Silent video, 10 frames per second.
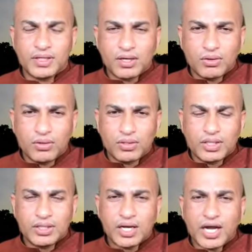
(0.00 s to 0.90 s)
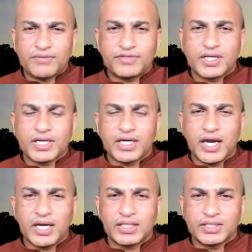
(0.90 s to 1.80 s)
God after
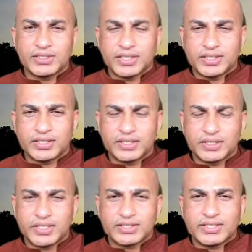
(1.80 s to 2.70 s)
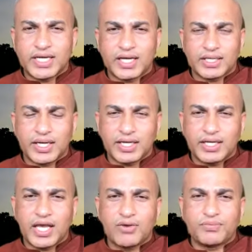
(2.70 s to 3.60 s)
create this duck
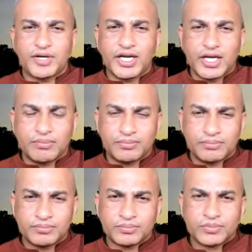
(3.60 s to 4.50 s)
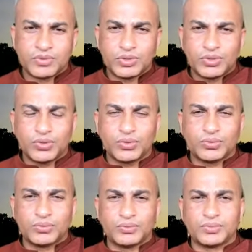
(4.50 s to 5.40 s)
and gave freedom
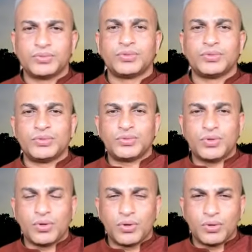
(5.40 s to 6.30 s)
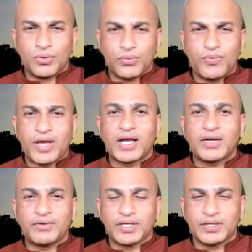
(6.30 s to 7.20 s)
to go
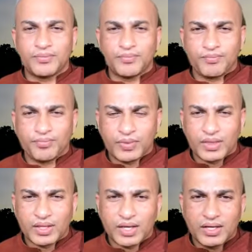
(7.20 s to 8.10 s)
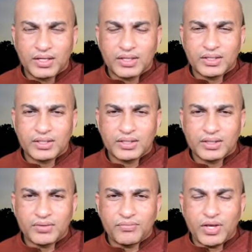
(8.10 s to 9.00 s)
wherever and
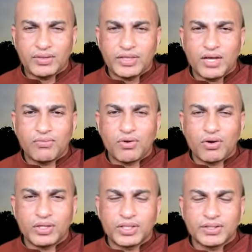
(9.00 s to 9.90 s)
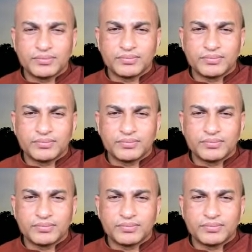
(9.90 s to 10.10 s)
the way they want.